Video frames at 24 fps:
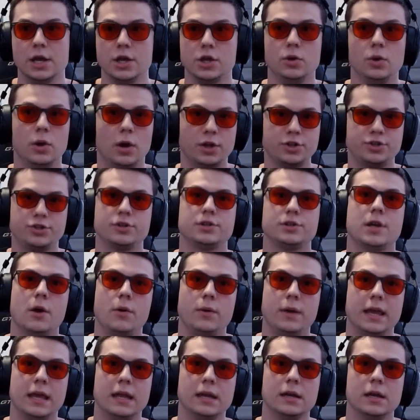you launch your
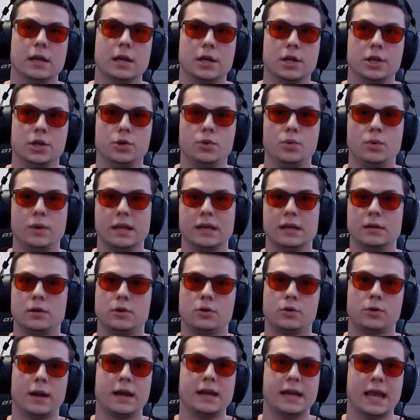token, you can
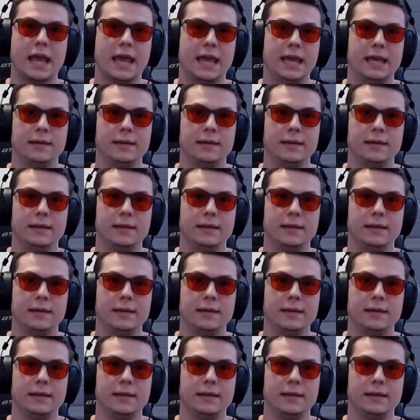create